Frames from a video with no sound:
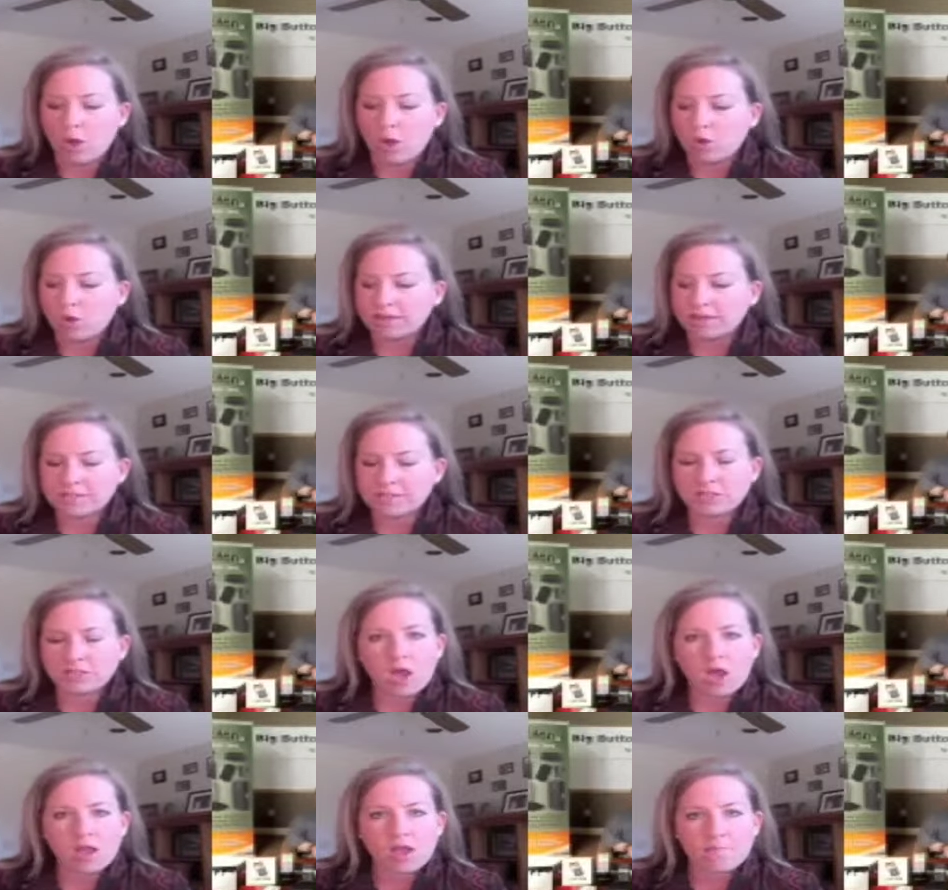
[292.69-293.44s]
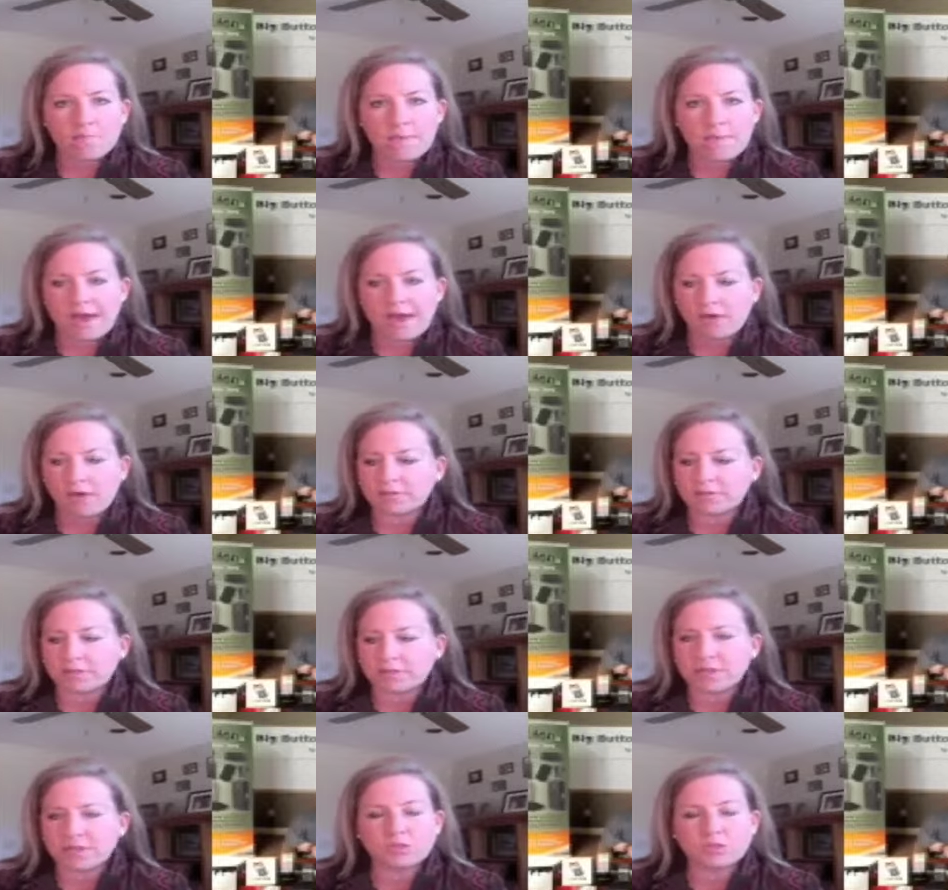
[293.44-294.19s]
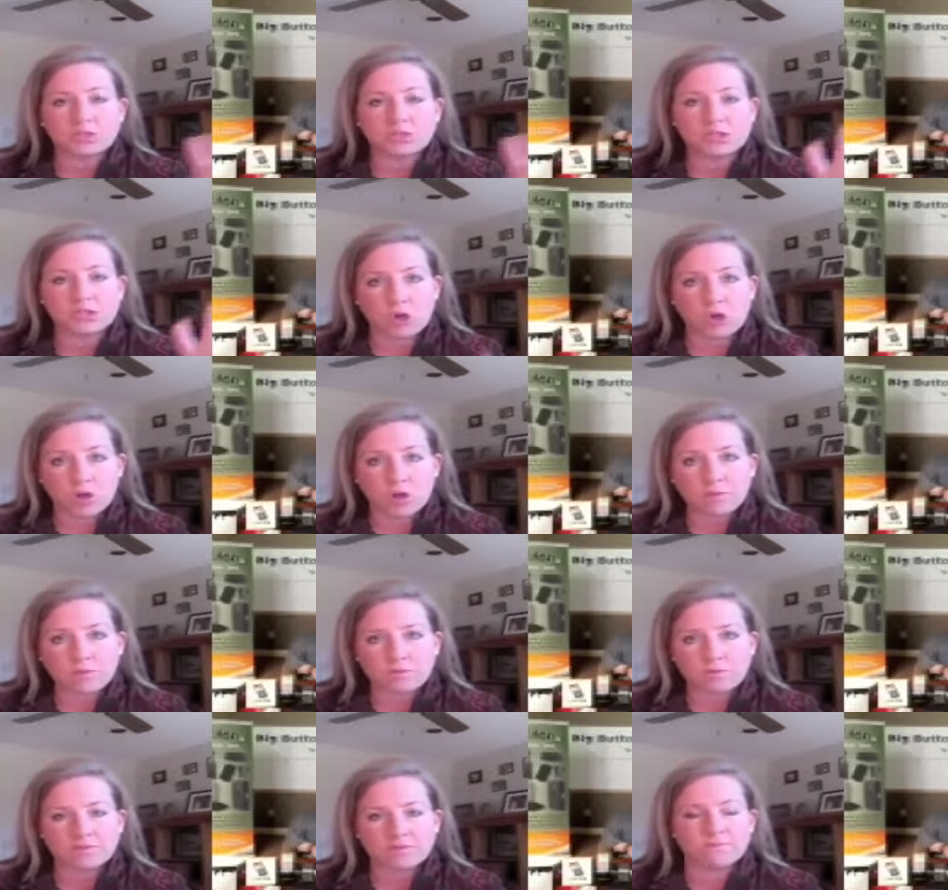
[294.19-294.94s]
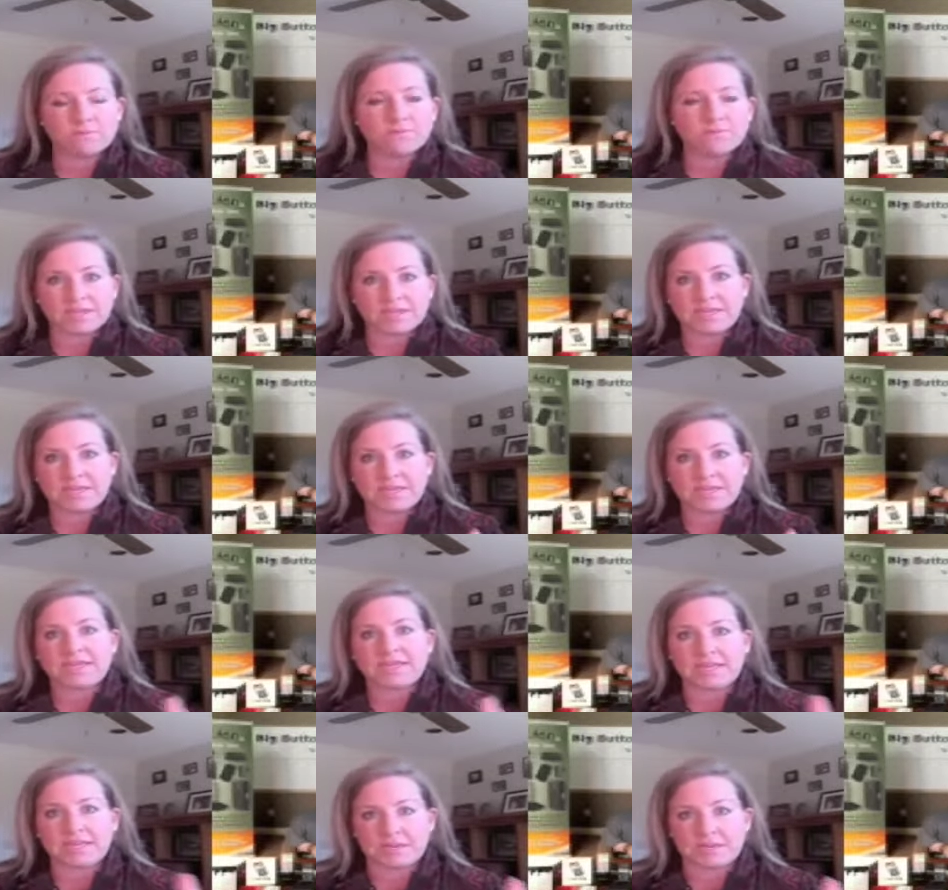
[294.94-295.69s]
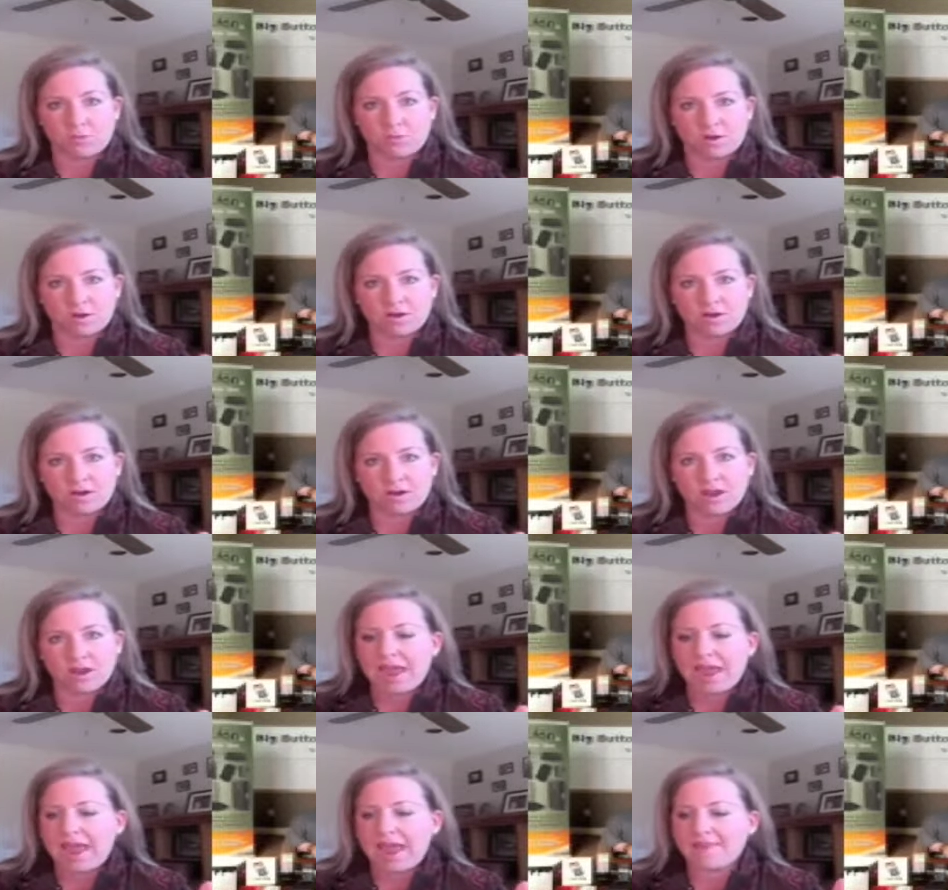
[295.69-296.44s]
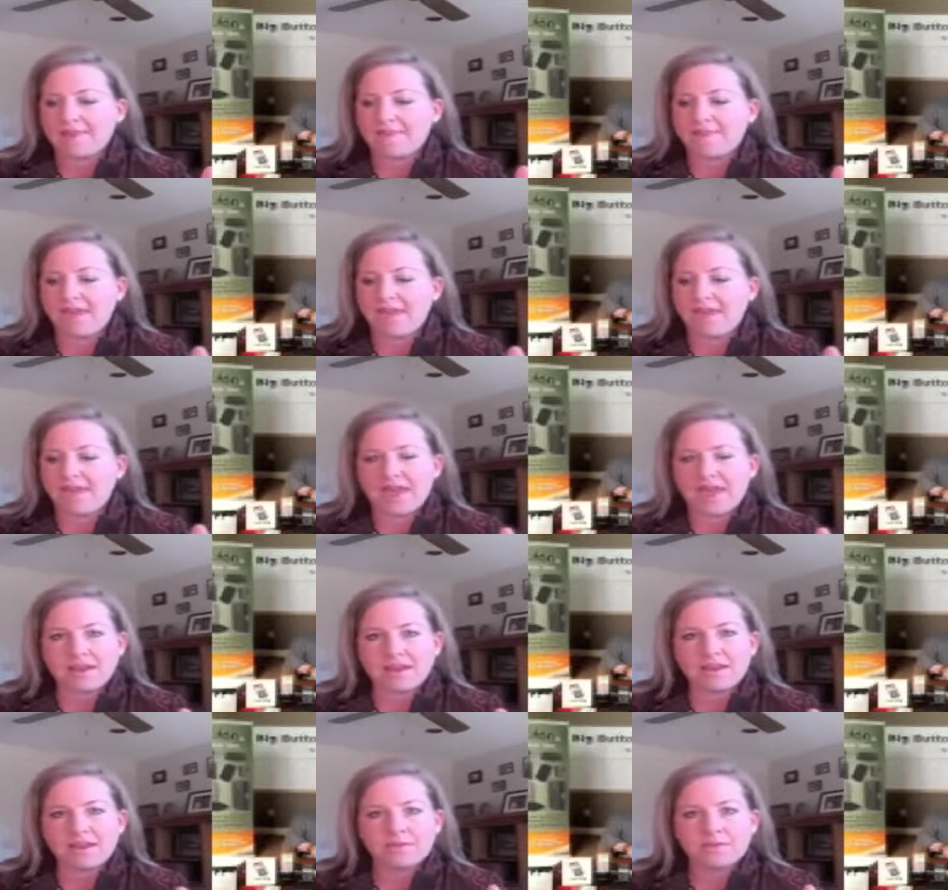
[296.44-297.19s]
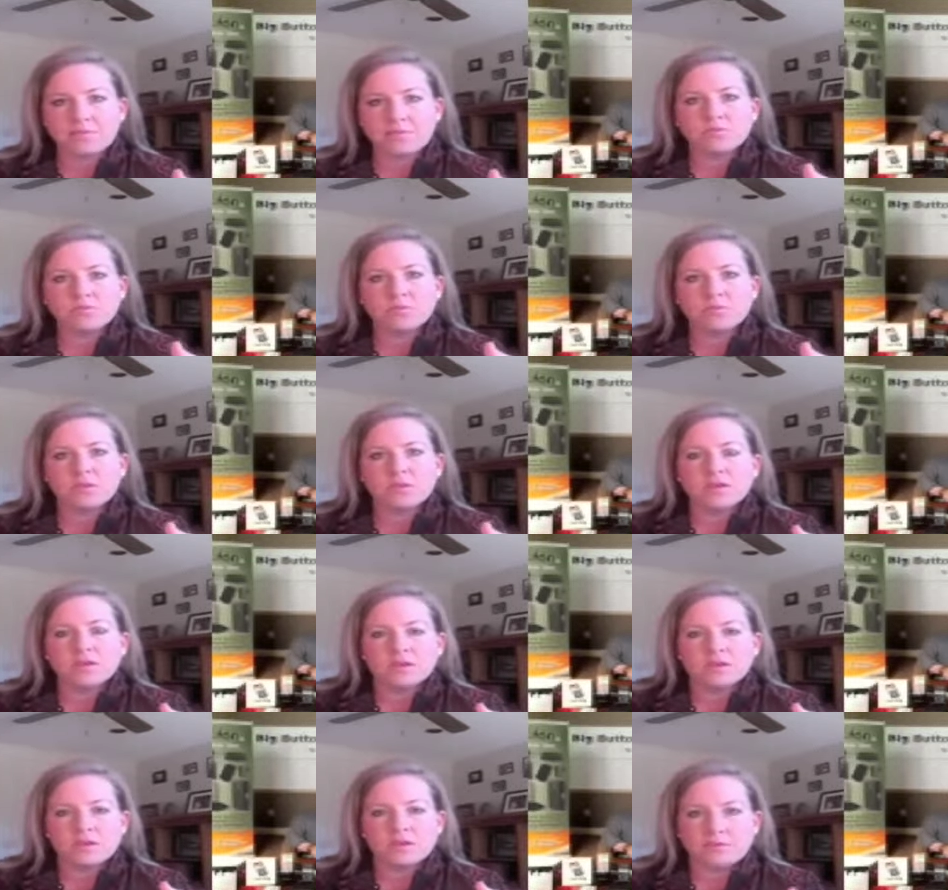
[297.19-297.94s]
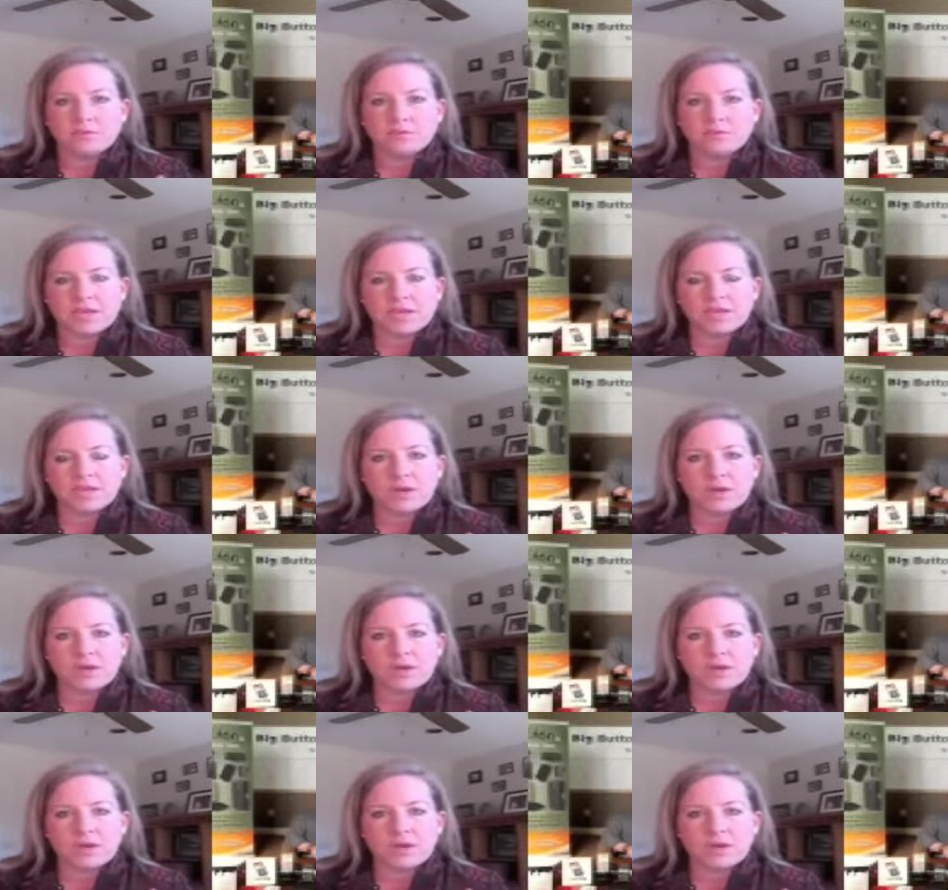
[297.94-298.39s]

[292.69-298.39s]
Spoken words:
Let's talk about, so it started with the VisiKey keyboard, and then you said, you know